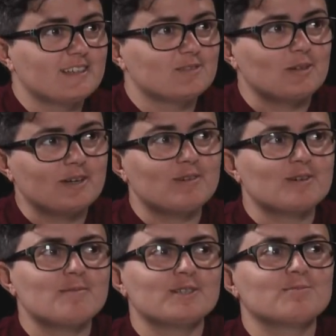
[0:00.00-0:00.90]
Now, I very
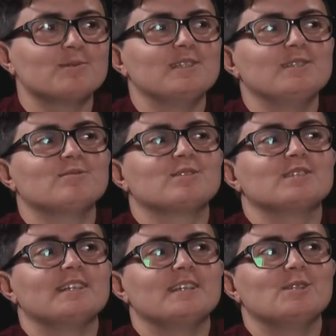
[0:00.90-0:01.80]
much believe
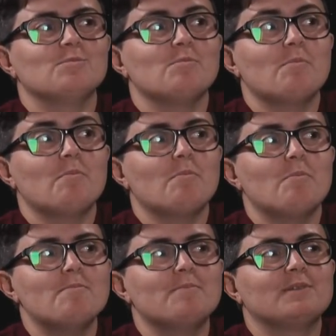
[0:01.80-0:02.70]
in
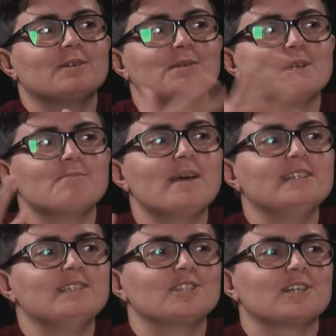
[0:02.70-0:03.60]
there being
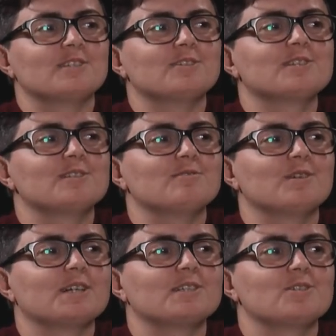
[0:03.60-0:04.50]
many genders, in
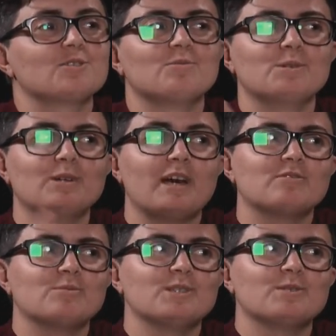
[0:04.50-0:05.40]
fact, and so when we have
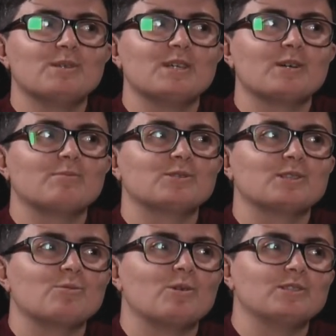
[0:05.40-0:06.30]
to be speaking about
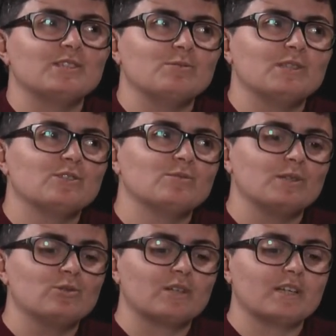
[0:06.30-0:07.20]
equality, we need to be
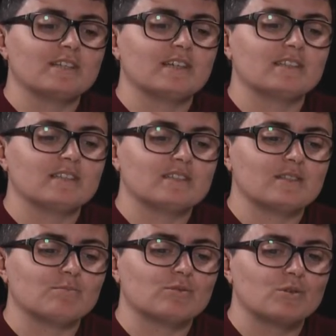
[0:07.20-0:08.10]
looking at this
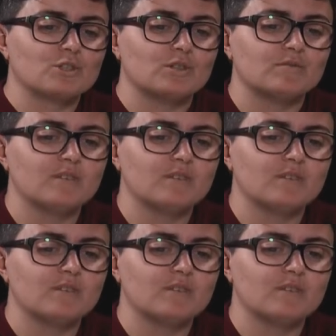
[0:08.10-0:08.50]
approach of